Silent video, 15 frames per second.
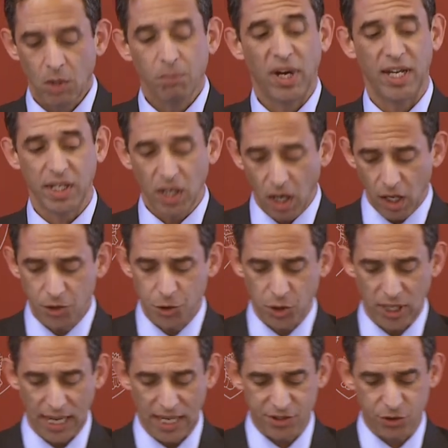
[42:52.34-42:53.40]
By
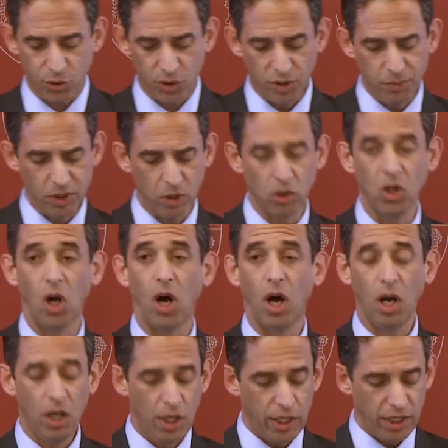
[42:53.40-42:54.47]
contrast, criminal
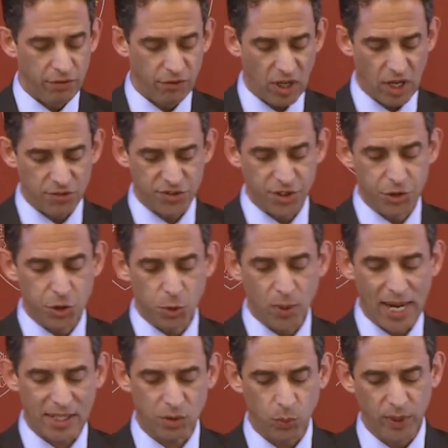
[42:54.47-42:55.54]
law involves the
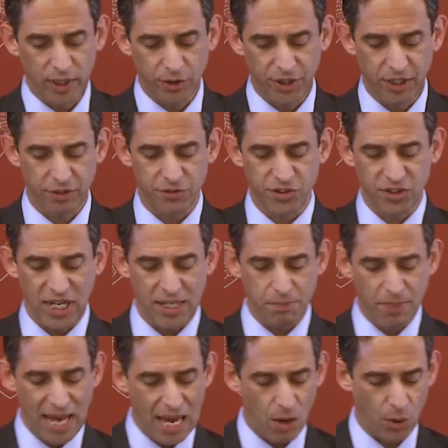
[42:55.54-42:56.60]
direct wielding of
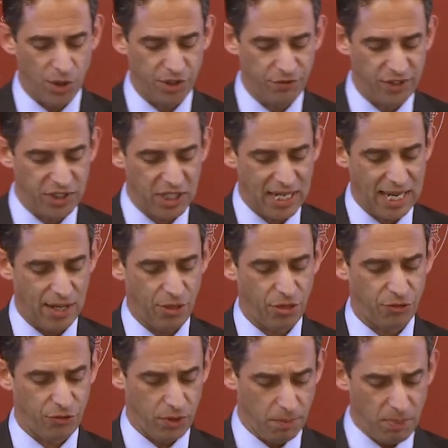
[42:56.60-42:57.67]
state power to
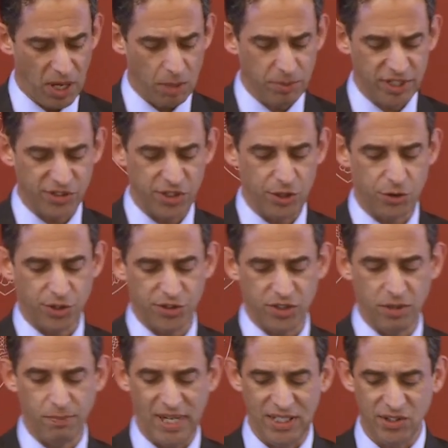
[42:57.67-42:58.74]
vindicate the public's
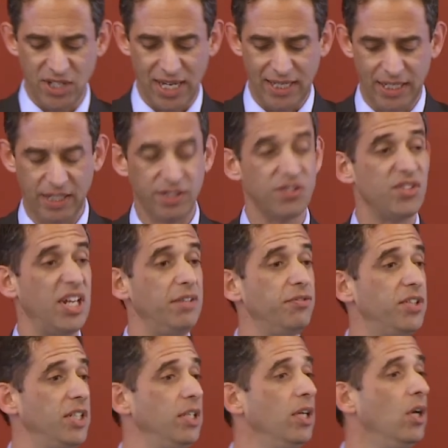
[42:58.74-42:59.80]
interest in maintaining
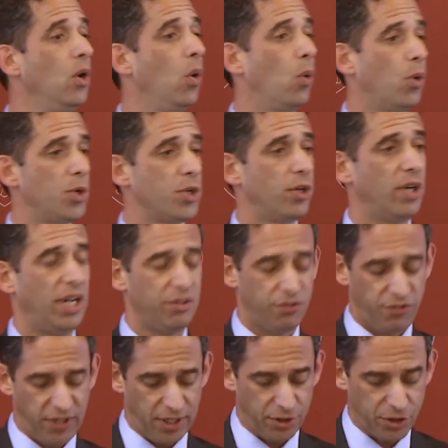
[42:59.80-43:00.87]
safety, order,
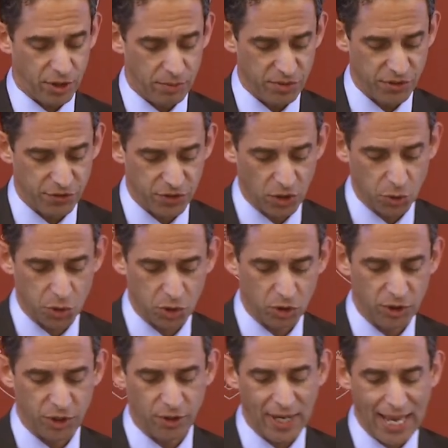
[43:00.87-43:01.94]
and fair terms of
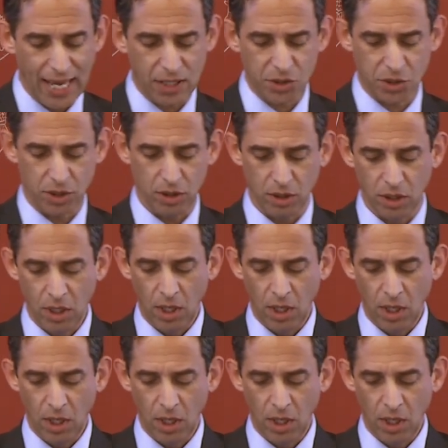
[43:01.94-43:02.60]
social interaction.